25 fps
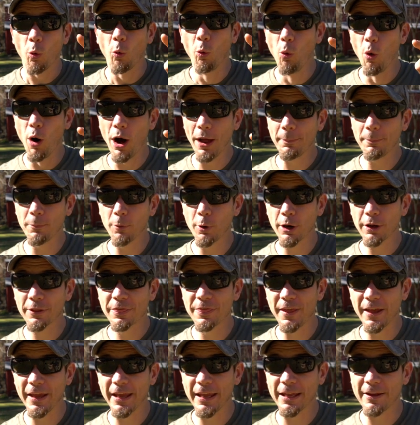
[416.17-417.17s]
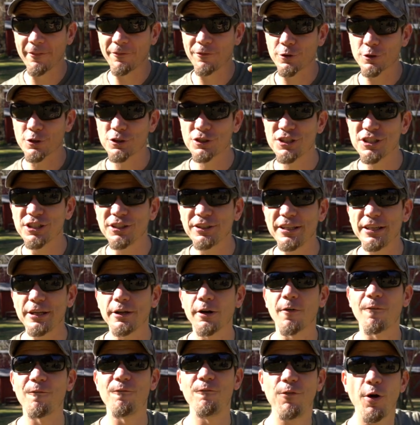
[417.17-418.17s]
one more thing. If you're still
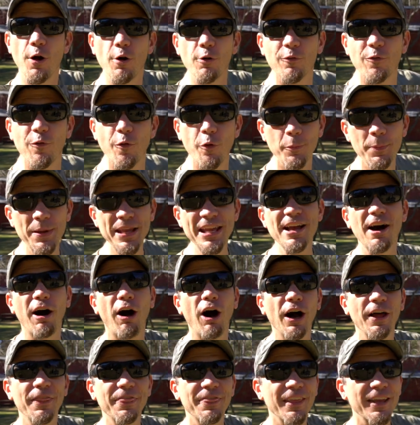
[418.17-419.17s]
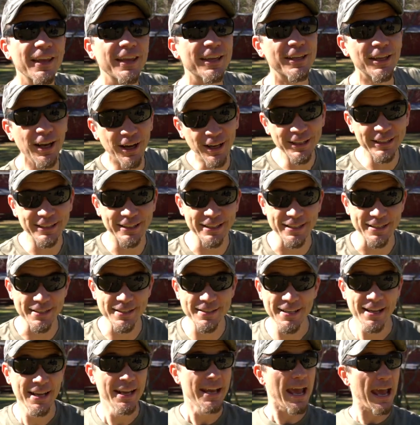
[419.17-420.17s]
here, vote for me on the
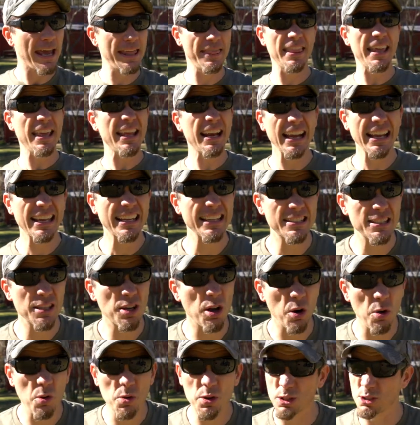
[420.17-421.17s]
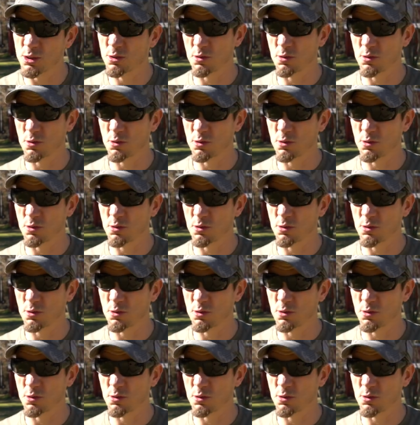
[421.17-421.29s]
Gundies, and then I get to go to